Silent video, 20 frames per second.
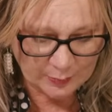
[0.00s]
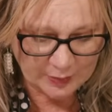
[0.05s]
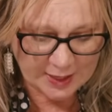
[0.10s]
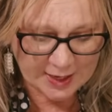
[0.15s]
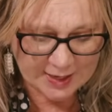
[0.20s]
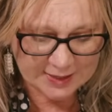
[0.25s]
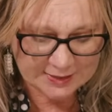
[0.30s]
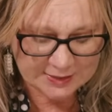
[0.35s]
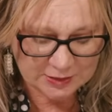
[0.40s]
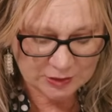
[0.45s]
We
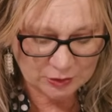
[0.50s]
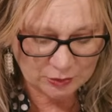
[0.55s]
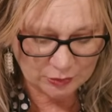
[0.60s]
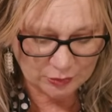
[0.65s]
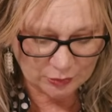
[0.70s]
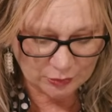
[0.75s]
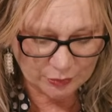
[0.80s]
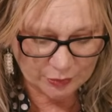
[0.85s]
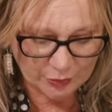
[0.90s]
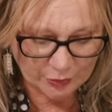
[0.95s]
ask you,
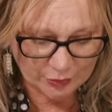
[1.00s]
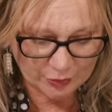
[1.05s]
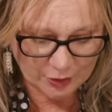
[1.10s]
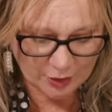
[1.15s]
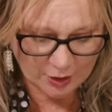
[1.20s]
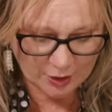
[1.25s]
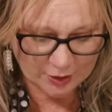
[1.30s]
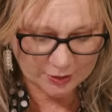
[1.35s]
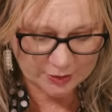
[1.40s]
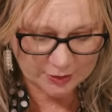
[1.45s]
Lord, O
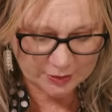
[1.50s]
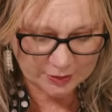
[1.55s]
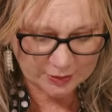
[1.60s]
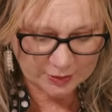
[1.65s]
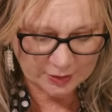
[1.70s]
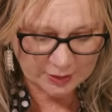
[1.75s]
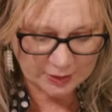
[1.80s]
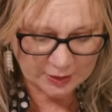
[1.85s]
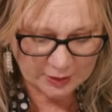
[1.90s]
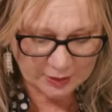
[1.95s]
God,
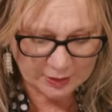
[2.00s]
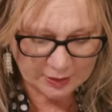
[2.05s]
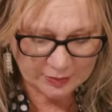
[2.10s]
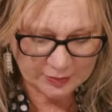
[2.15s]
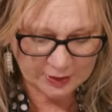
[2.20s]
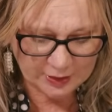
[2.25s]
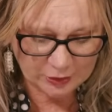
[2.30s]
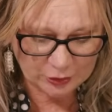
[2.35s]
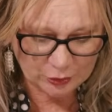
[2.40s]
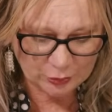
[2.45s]

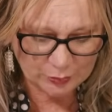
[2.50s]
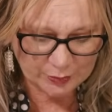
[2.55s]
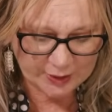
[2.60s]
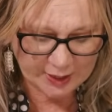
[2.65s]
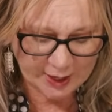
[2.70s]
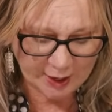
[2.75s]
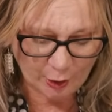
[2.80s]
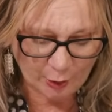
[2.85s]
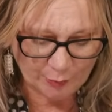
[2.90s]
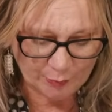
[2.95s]
that you would
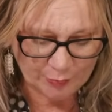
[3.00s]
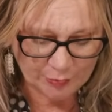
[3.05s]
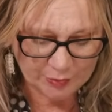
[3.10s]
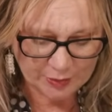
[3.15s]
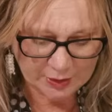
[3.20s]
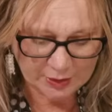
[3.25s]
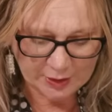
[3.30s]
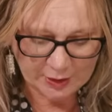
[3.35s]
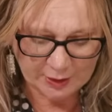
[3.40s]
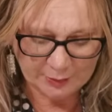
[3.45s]
help
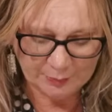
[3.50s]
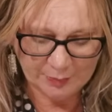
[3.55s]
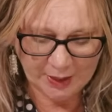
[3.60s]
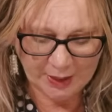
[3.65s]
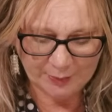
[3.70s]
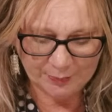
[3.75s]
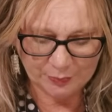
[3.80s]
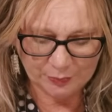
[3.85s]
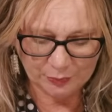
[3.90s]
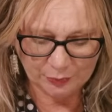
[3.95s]

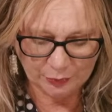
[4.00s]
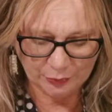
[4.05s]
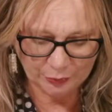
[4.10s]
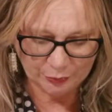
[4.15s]
people